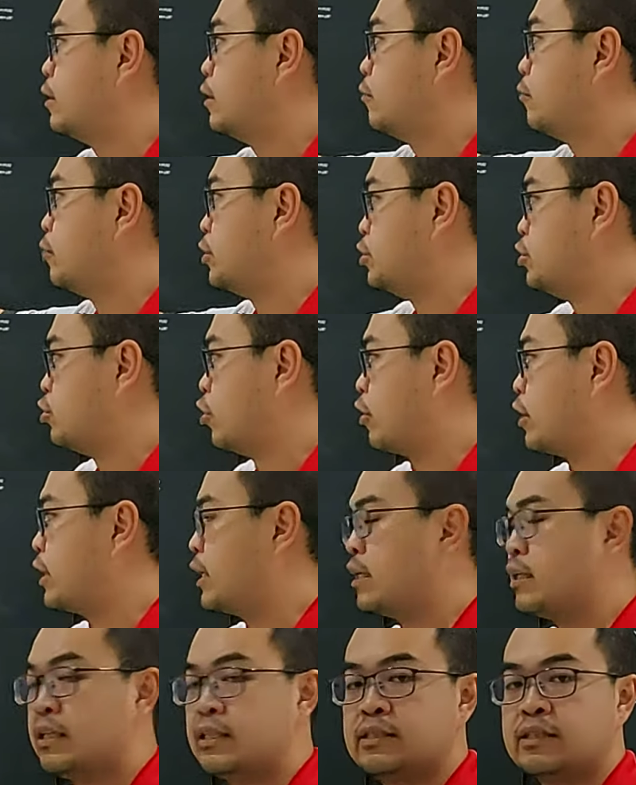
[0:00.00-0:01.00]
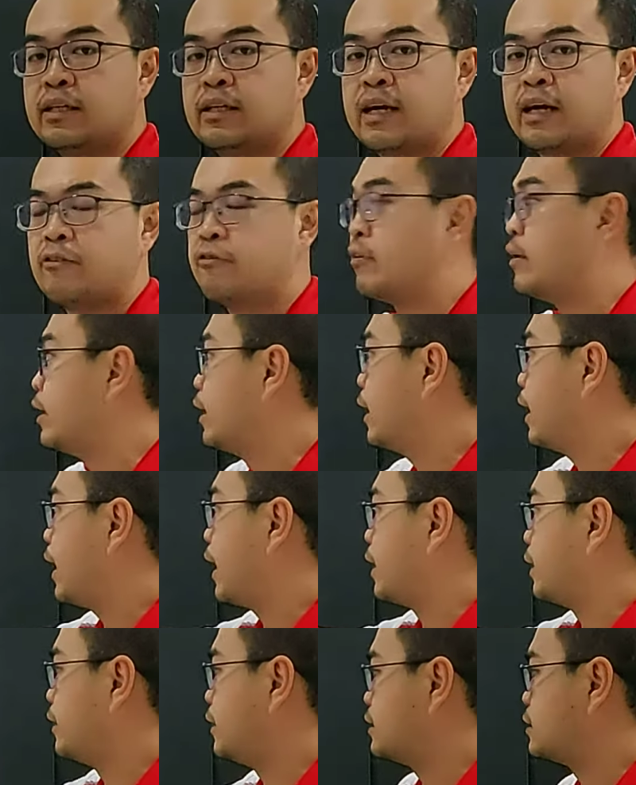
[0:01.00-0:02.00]
We're joining this graph
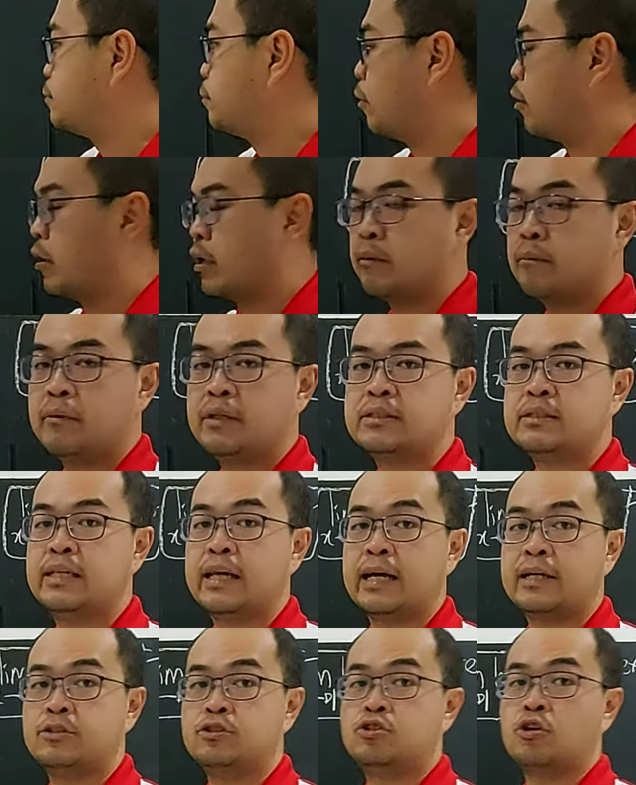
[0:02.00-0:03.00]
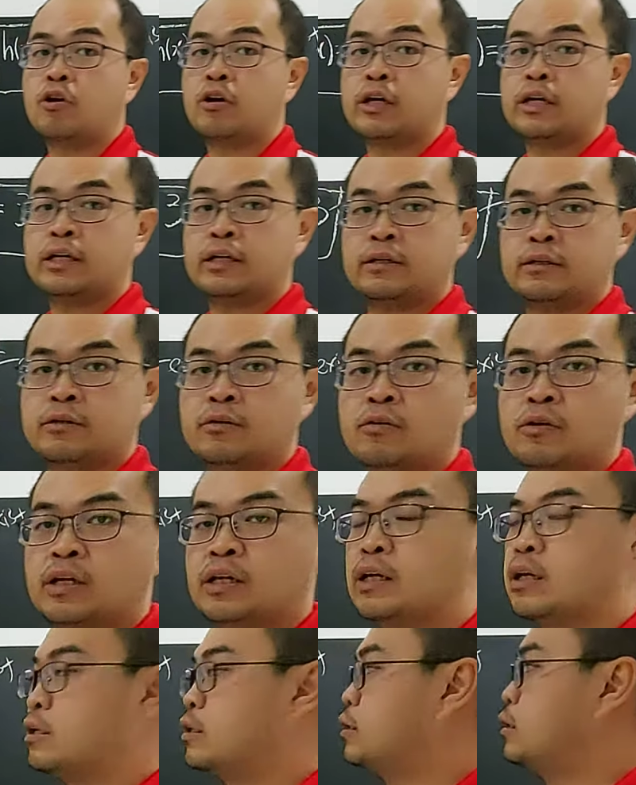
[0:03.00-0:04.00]
at this point, means they are joining, okay
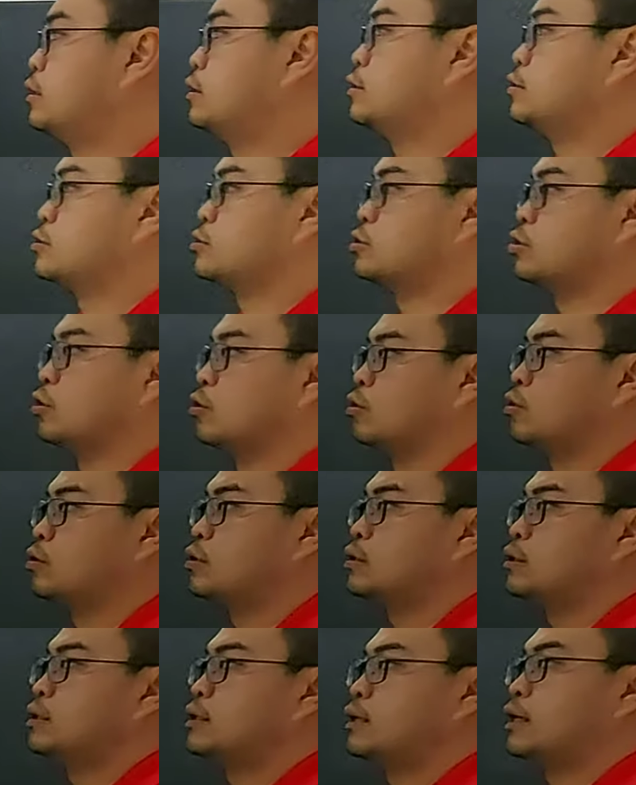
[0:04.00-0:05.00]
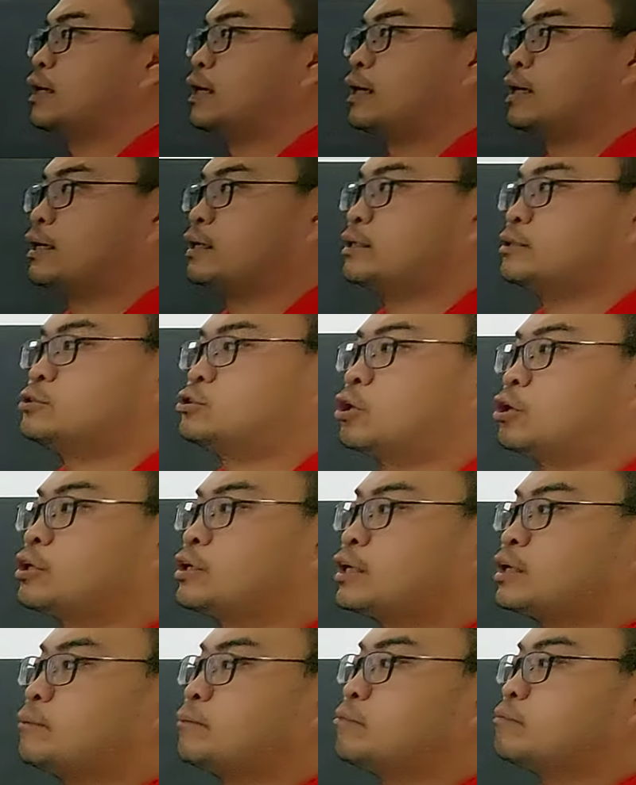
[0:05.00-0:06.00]
now. So
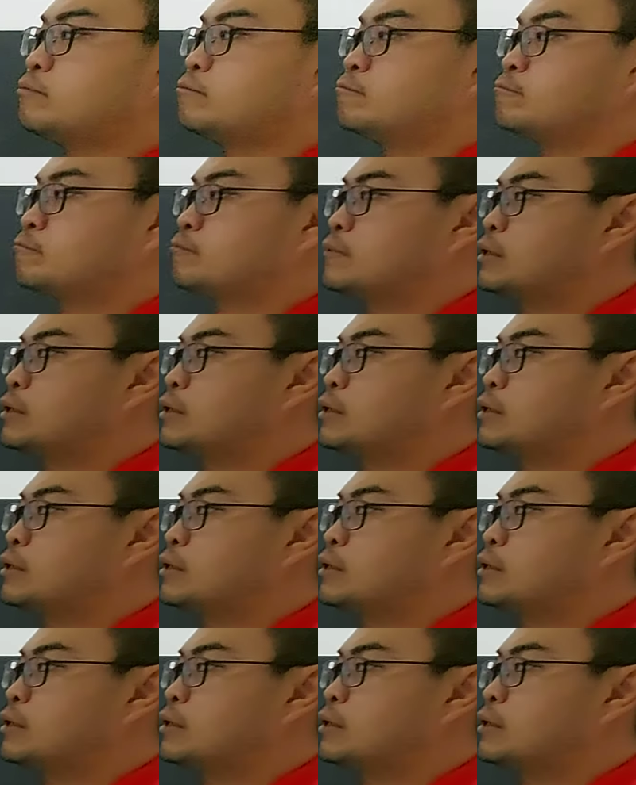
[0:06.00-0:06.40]
joining